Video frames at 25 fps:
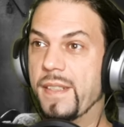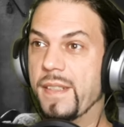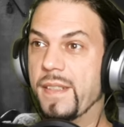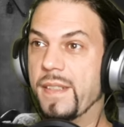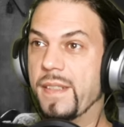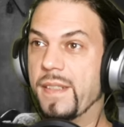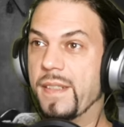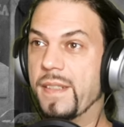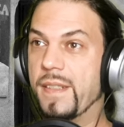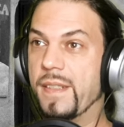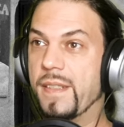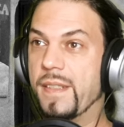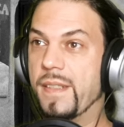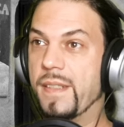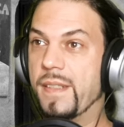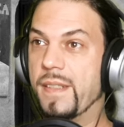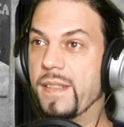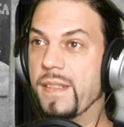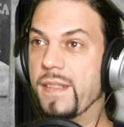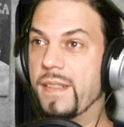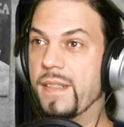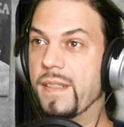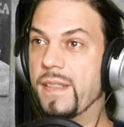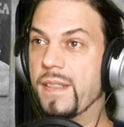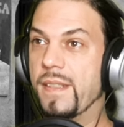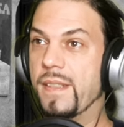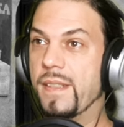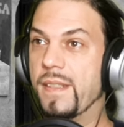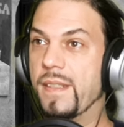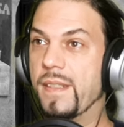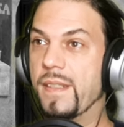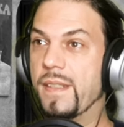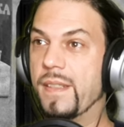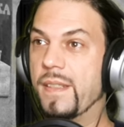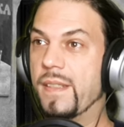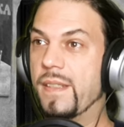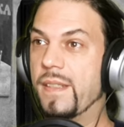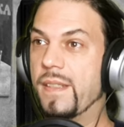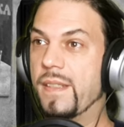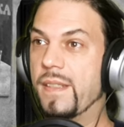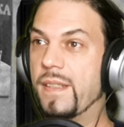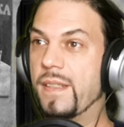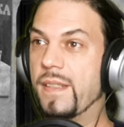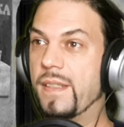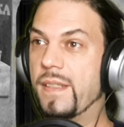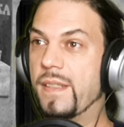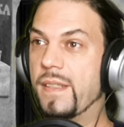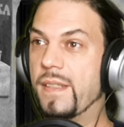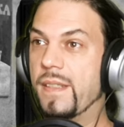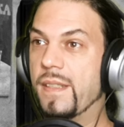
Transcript: [no speech]